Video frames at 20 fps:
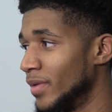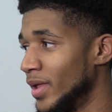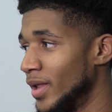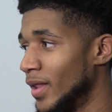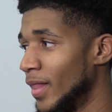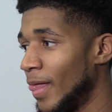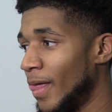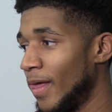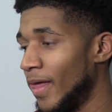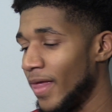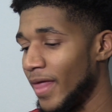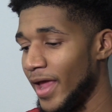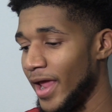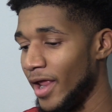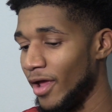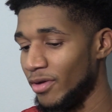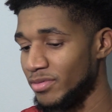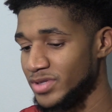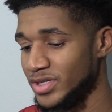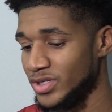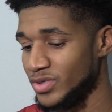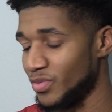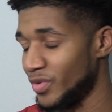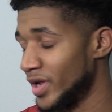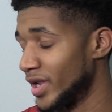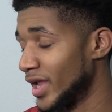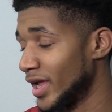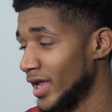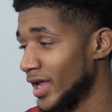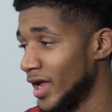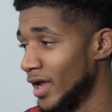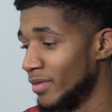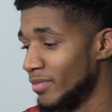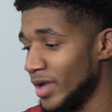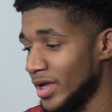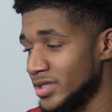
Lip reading: and it helps us win that game.